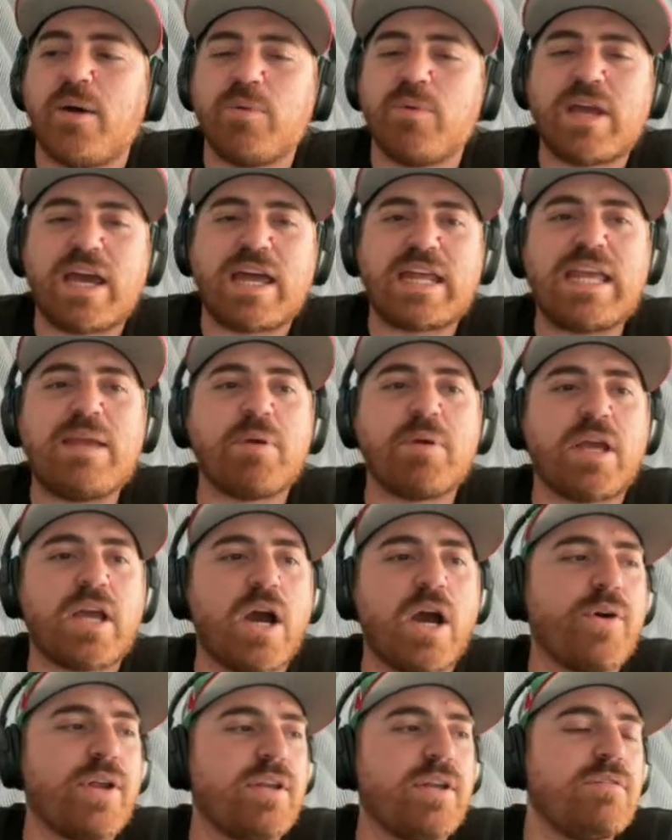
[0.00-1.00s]
we got to keep it
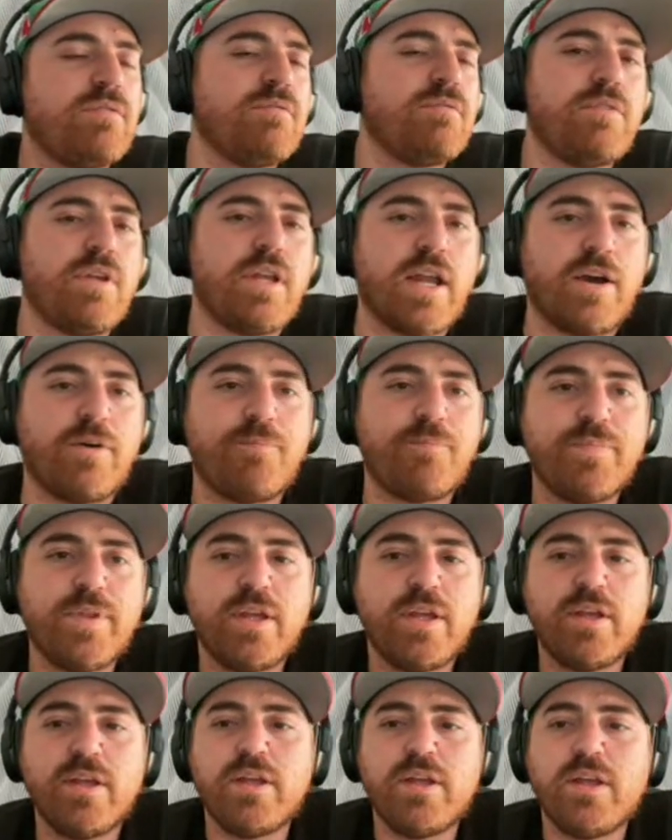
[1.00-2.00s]
going,
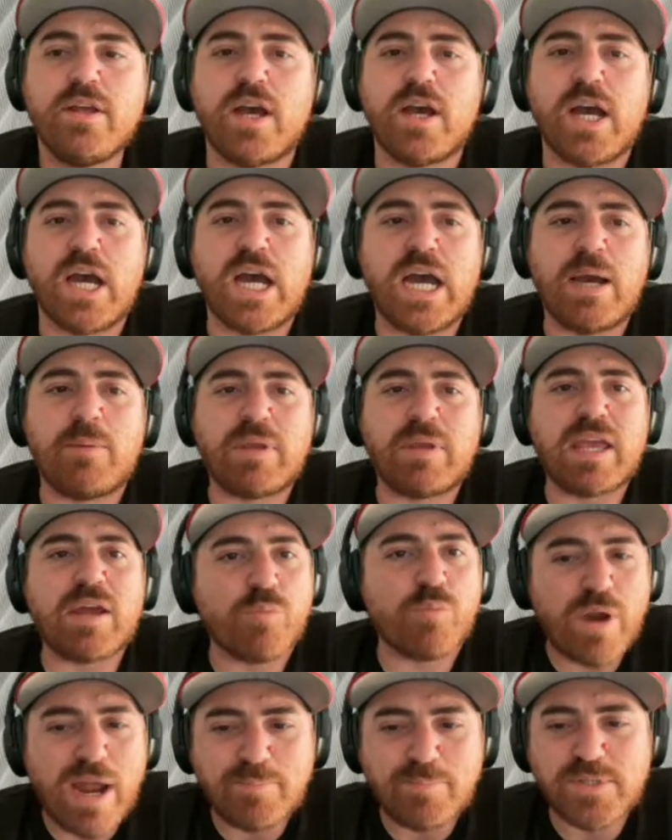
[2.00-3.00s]

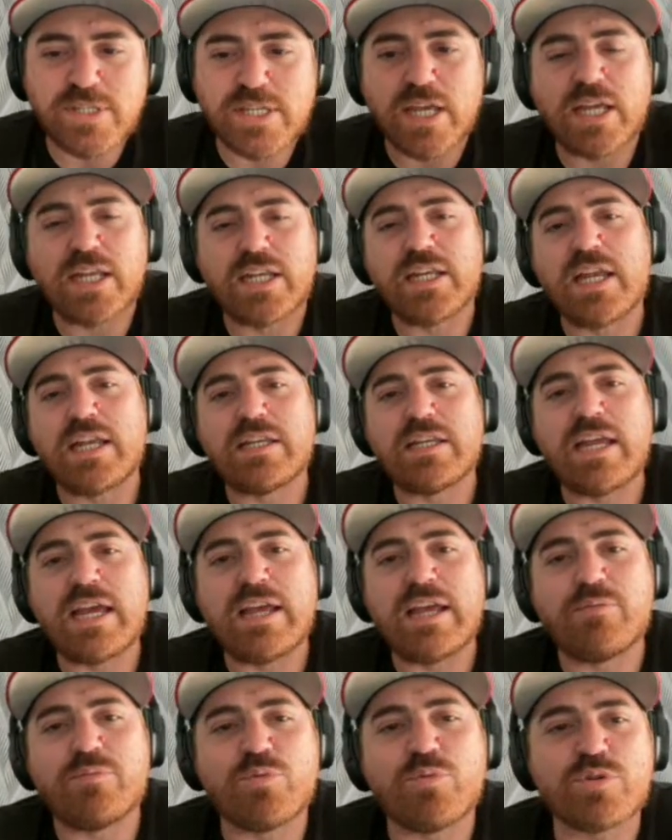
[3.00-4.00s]
get reps in
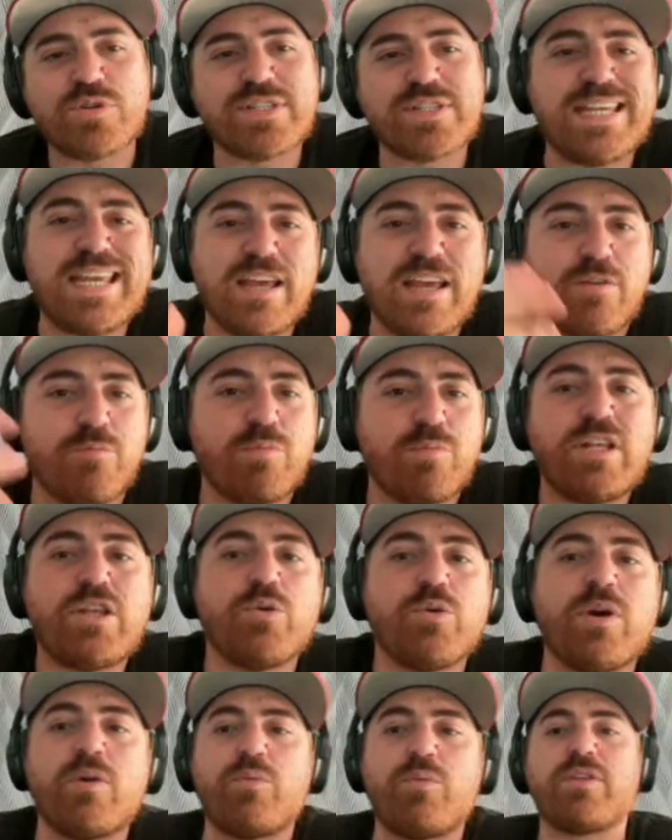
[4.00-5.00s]
and we'll see. And we
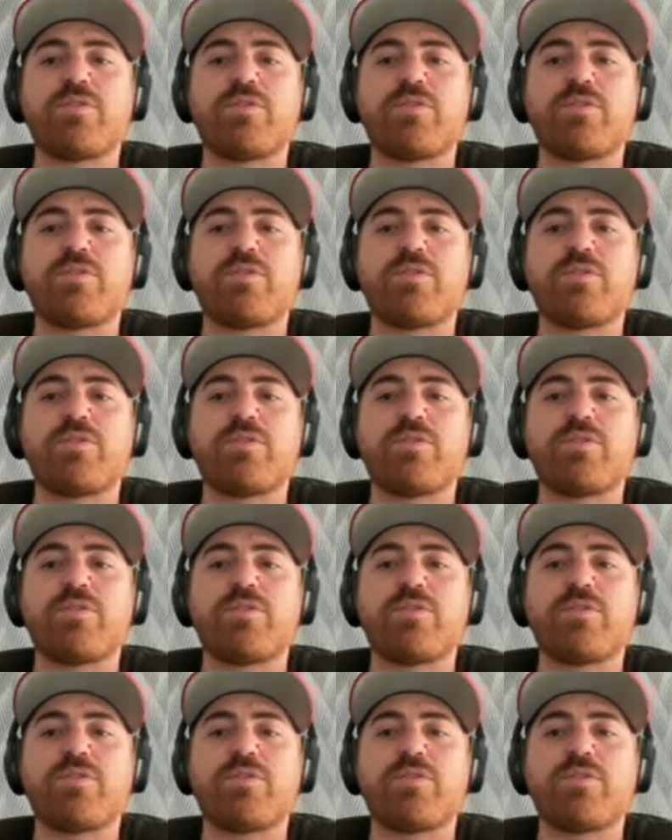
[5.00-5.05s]
do it